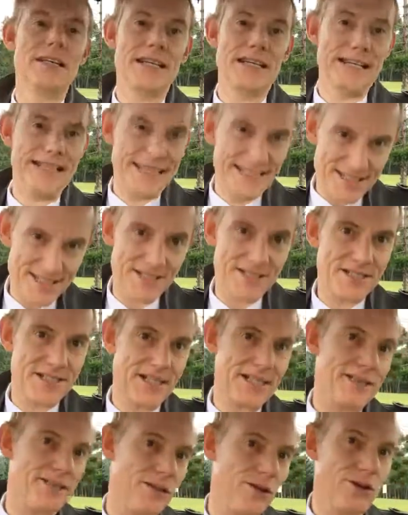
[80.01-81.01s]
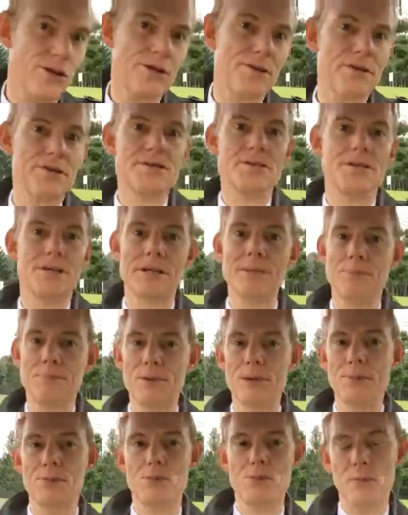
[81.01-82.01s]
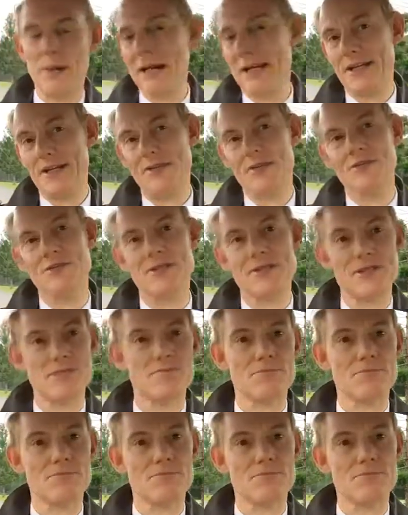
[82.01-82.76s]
is that a lot of the time people make New Year's